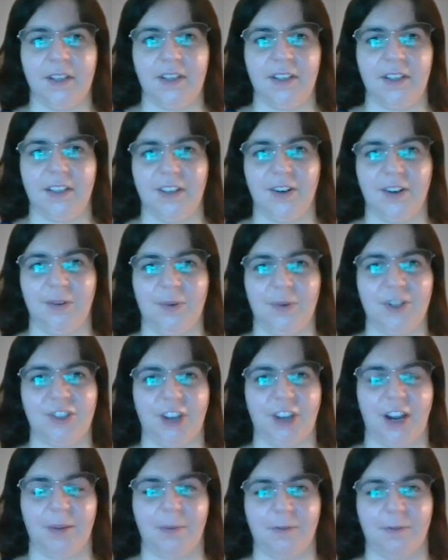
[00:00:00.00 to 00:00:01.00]
we
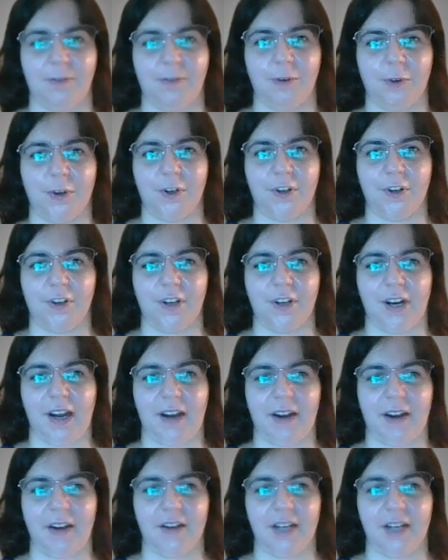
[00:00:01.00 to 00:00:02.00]
shop for
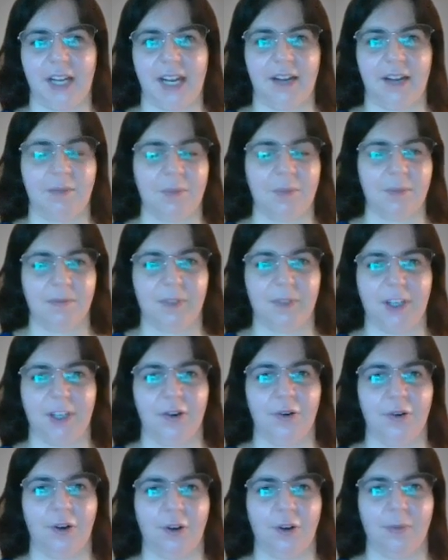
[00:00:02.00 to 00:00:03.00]

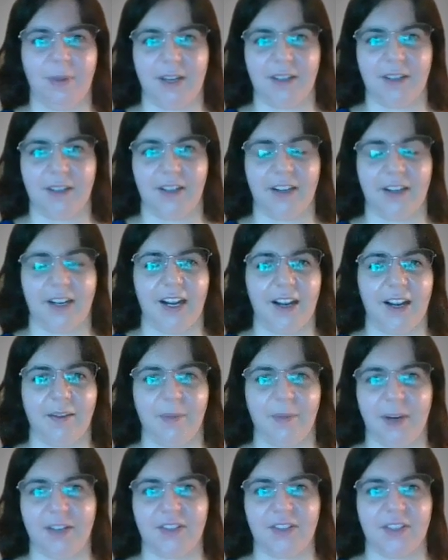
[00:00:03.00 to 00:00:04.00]
homemade, like
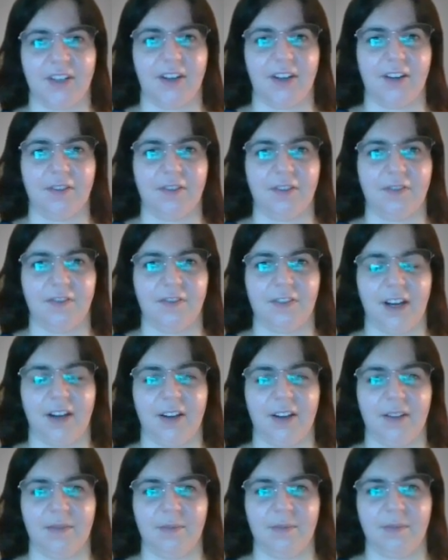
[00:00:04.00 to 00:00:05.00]
handmade stuff.
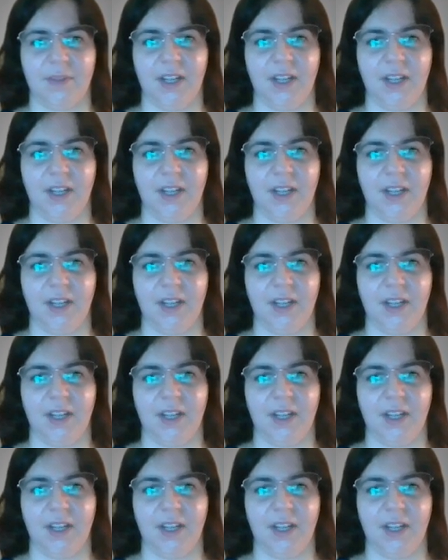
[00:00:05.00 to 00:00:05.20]
Um,